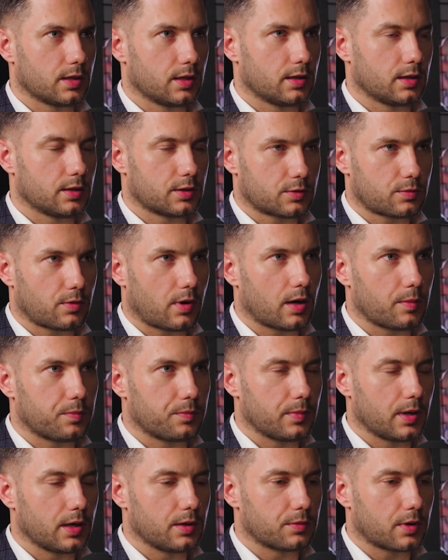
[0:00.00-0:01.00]
They
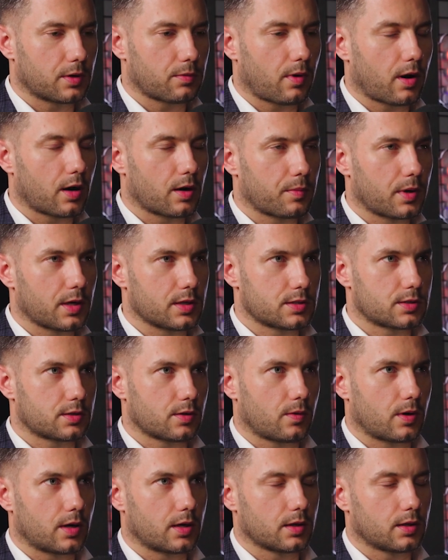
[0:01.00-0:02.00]
describe main requirements
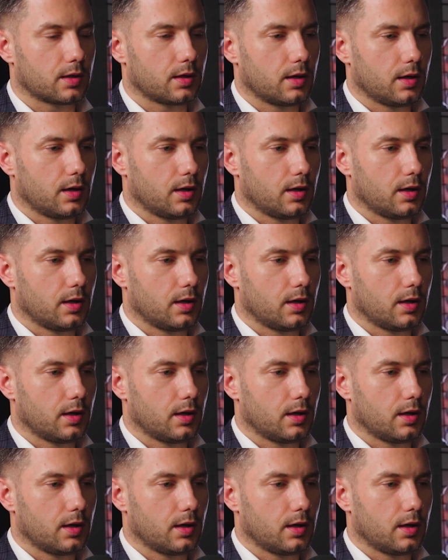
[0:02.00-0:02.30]
toward